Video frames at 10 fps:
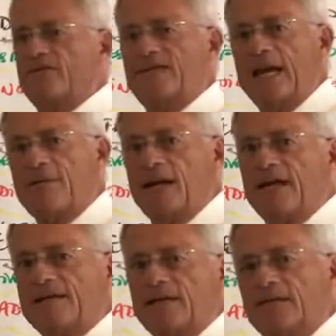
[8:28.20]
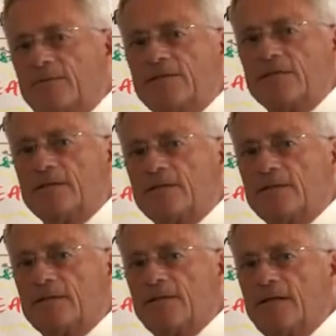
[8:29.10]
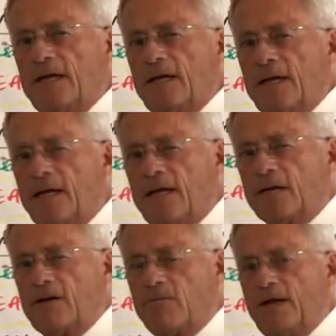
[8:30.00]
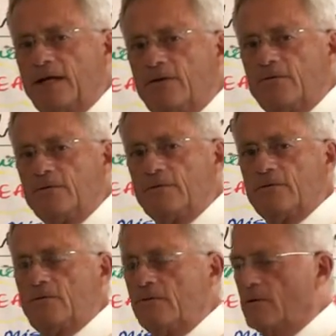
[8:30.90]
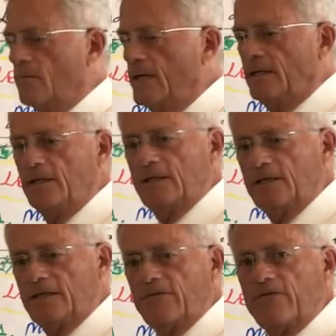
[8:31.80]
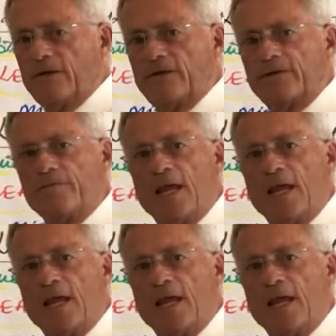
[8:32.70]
stabilizing the business. Two completely different